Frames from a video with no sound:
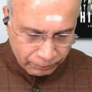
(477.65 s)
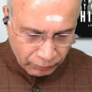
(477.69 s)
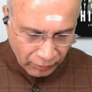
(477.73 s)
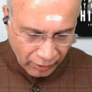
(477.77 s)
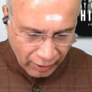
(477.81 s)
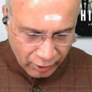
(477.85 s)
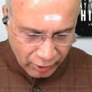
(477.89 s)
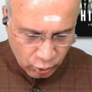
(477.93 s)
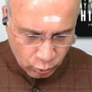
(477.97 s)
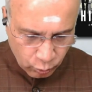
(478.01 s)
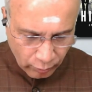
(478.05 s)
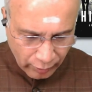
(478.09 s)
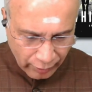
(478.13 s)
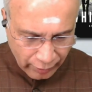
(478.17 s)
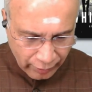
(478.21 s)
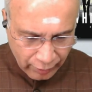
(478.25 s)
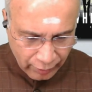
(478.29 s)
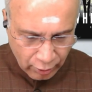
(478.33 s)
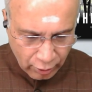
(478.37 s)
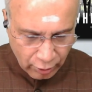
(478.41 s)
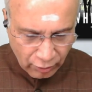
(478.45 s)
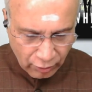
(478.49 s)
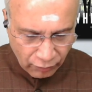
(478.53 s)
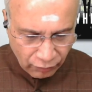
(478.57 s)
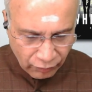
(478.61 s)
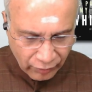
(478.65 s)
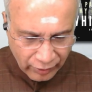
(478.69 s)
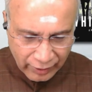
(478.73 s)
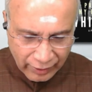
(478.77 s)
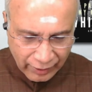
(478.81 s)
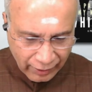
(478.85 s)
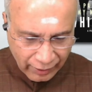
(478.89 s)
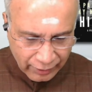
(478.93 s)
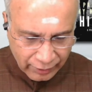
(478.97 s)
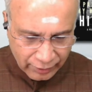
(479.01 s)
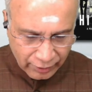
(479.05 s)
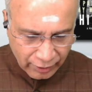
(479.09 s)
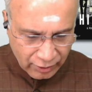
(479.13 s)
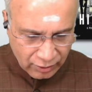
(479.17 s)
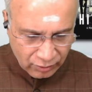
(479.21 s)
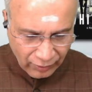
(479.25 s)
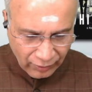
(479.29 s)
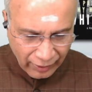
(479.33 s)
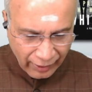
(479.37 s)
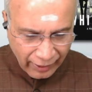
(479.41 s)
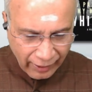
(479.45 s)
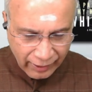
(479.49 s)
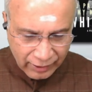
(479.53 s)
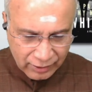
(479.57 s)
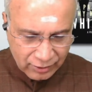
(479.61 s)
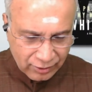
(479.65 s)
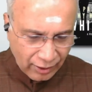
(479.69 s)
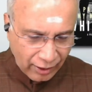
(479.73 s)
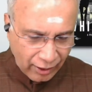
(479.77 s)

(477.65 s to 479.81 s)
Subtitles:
Each one, different countries' flag.